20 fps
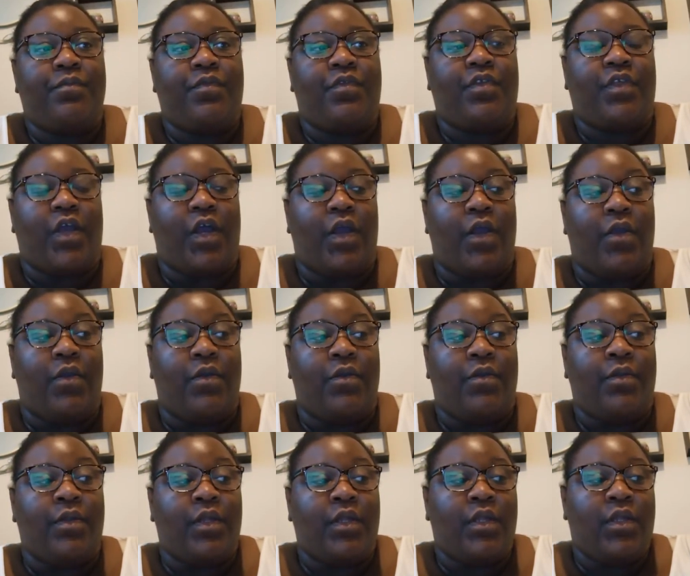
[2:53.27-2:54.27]

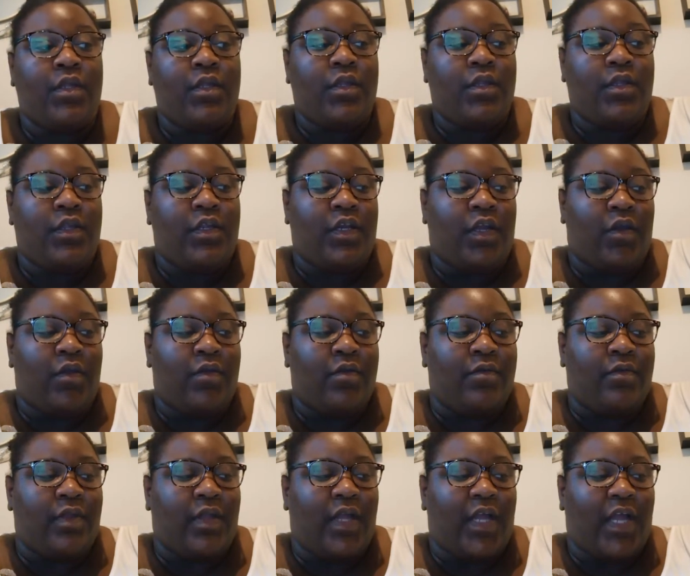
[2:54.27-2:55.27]
So
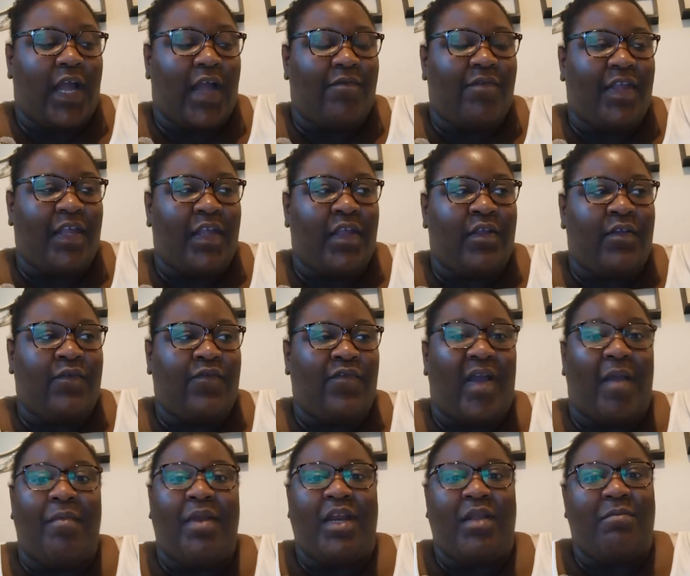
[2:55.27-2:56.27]
having
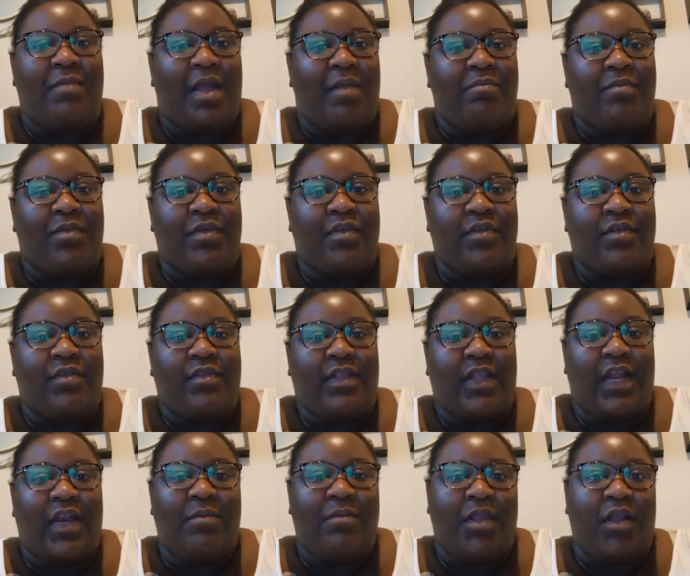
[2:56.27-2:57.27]
family members
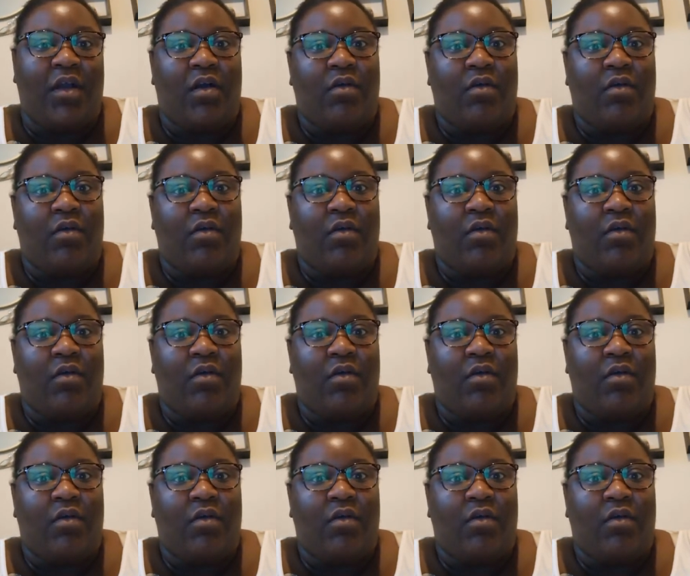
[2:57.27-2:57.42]
telling me,